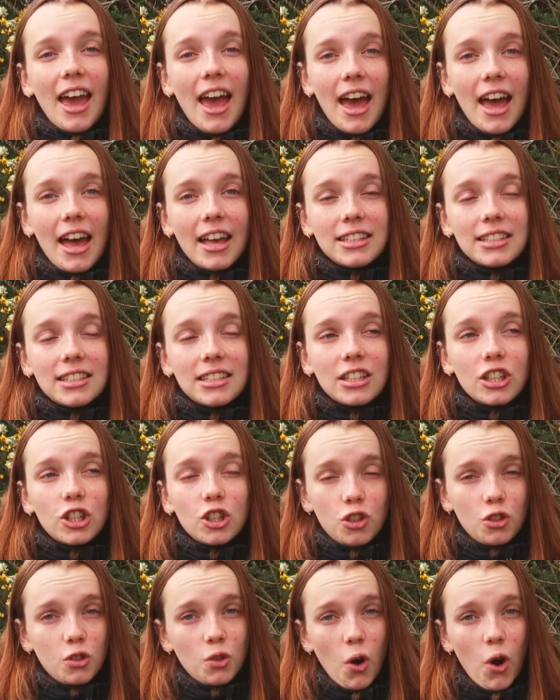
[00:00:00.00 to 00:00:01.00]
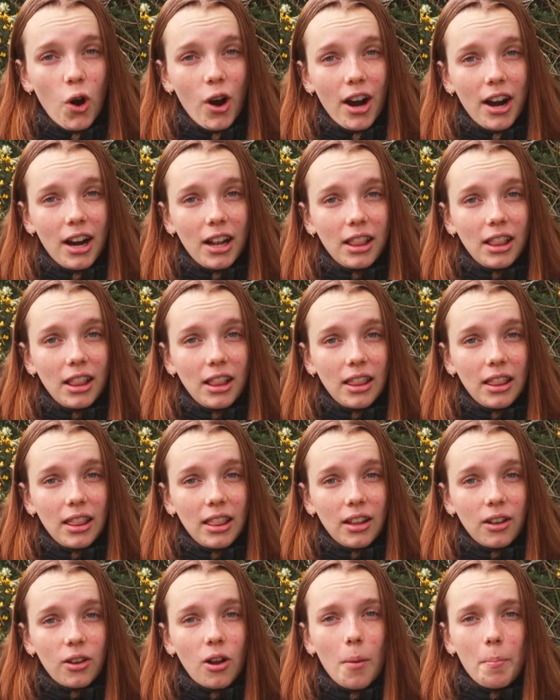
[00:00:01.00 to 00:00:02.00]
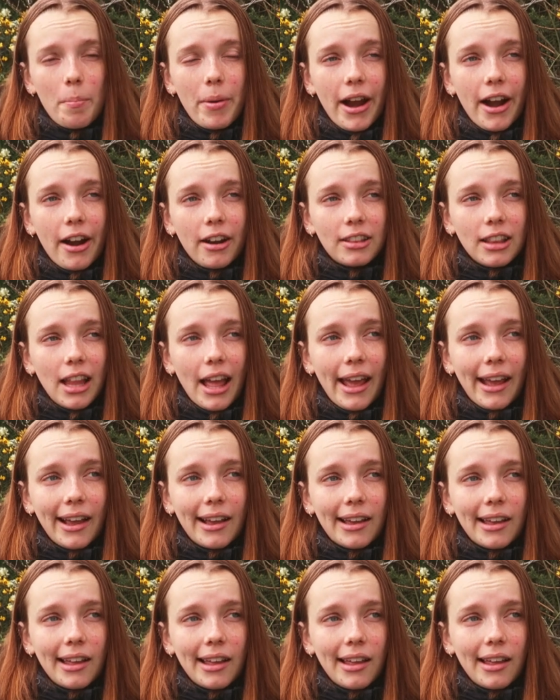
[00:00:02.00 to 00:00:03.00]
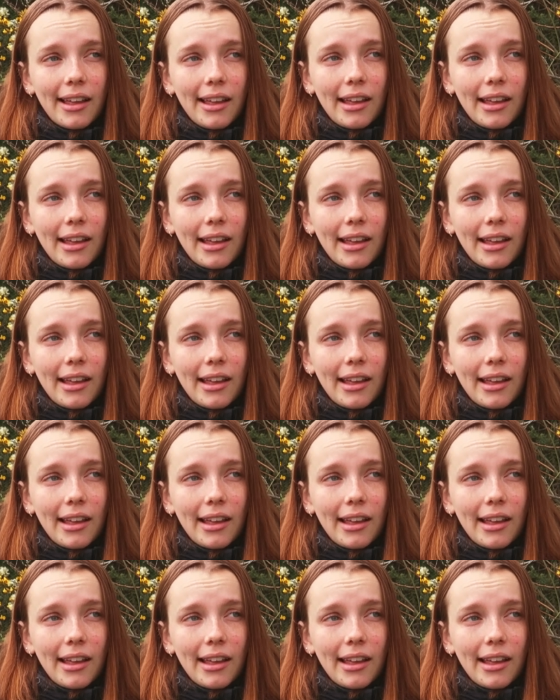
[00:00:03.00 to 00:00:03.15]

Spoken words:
ass store compared like